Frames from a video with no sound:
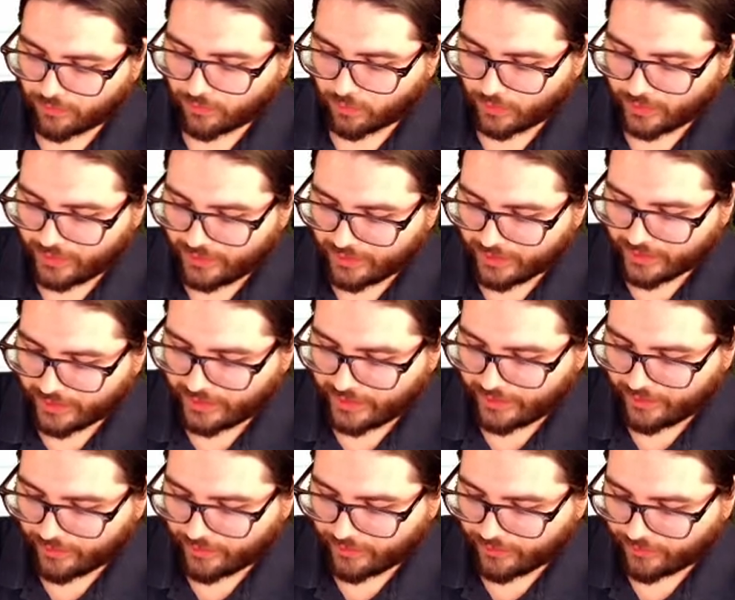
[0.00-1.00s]

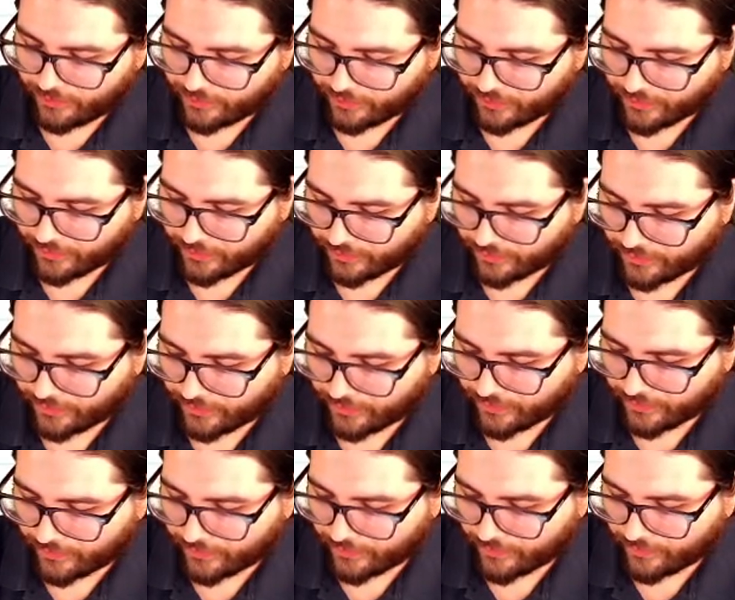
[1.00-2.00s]
indicators.
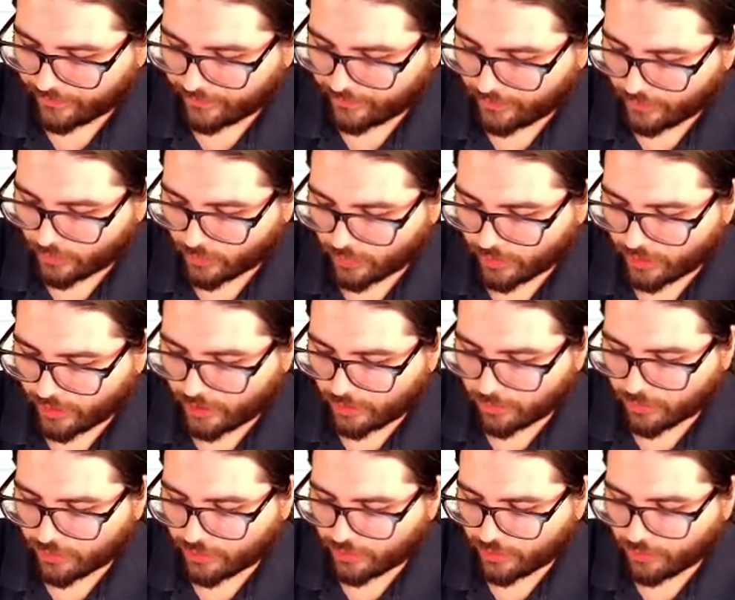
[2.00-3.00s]
Those were the
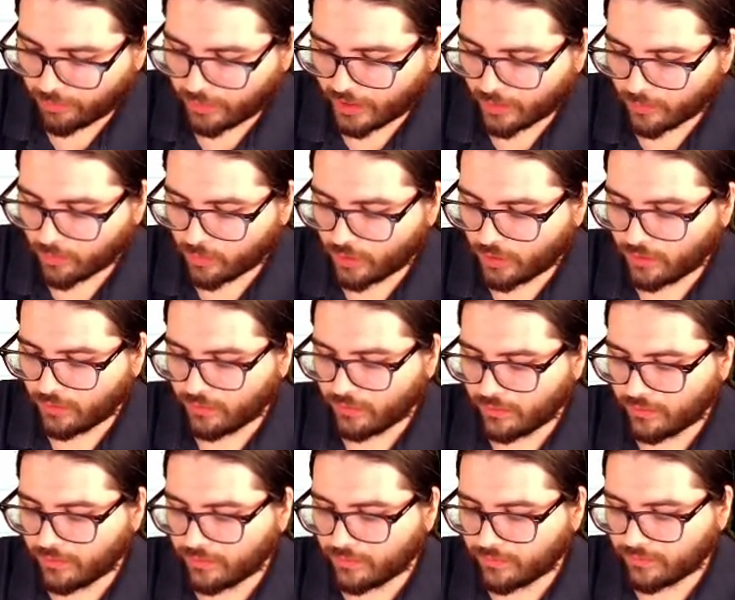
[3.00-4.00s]
numbers on the bottom row.
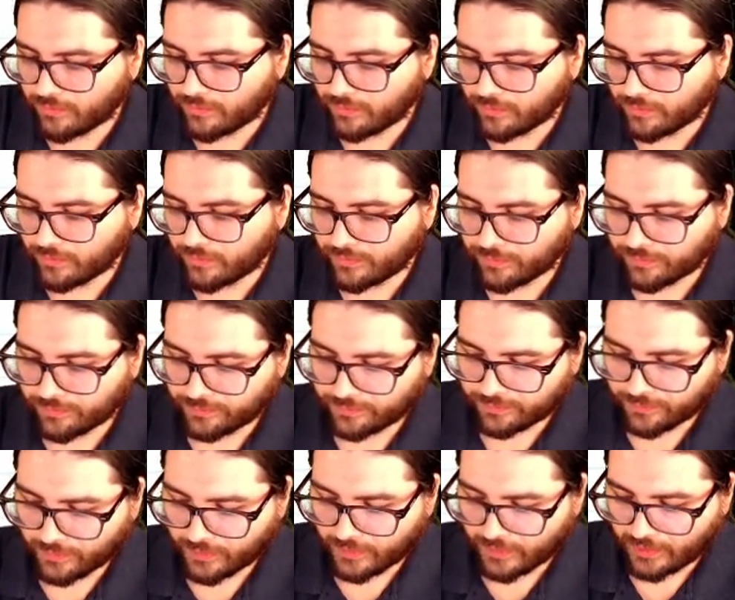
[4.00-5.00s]

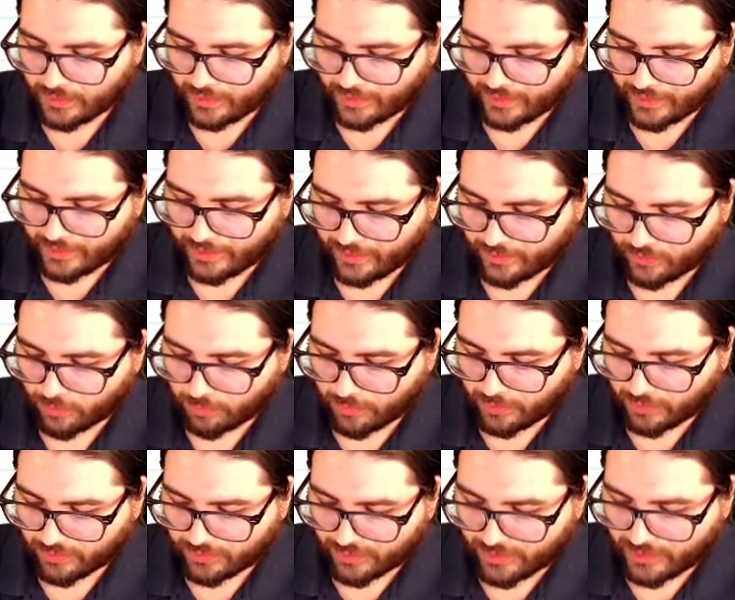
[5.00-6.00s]
I can't spell
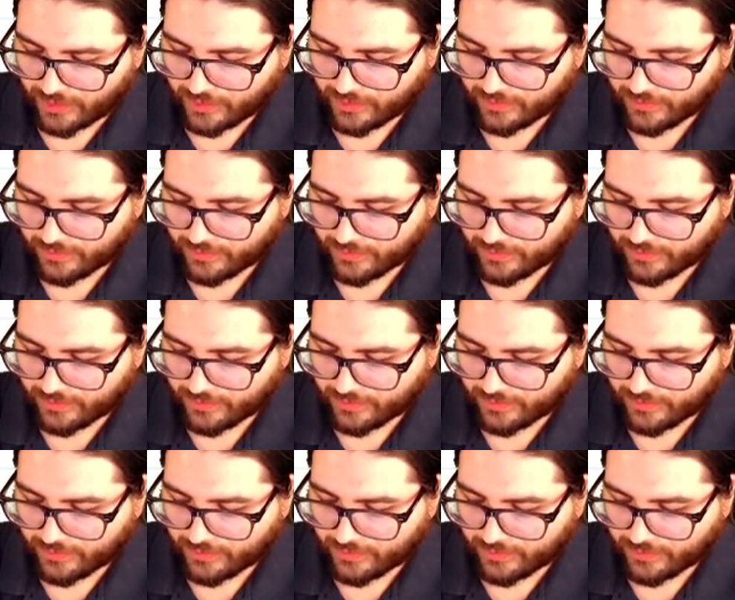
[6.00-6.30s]
today.